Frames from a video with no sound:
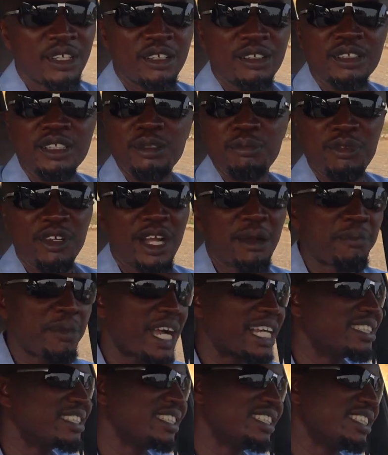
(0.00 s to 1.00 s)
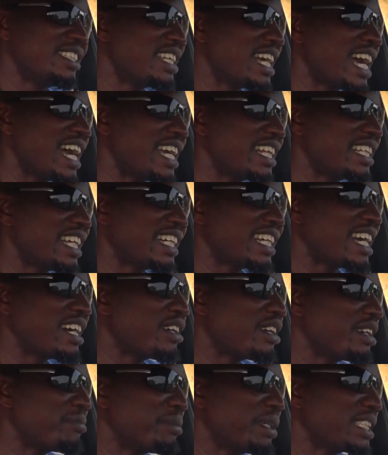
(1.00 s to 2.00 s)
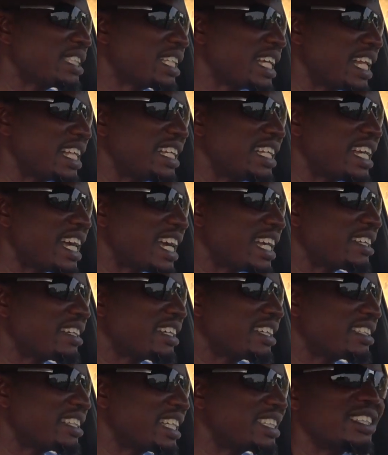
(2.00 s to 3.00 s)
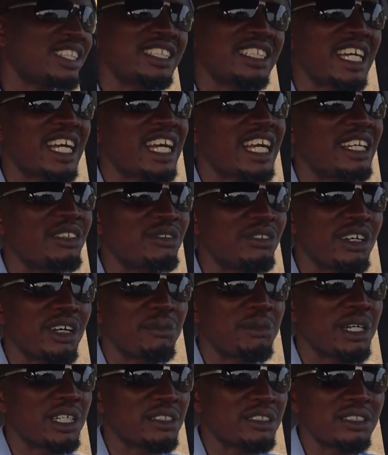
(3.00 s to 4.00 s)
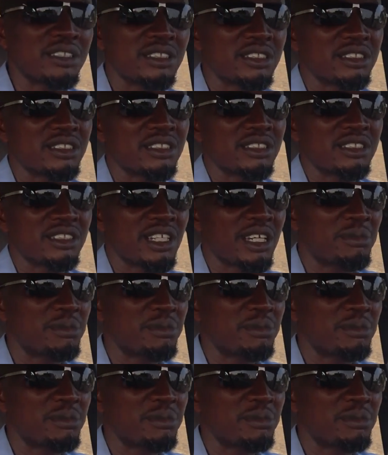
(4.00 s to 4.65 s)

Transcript: the brake pattern, basically, there's nothing I can do about it. I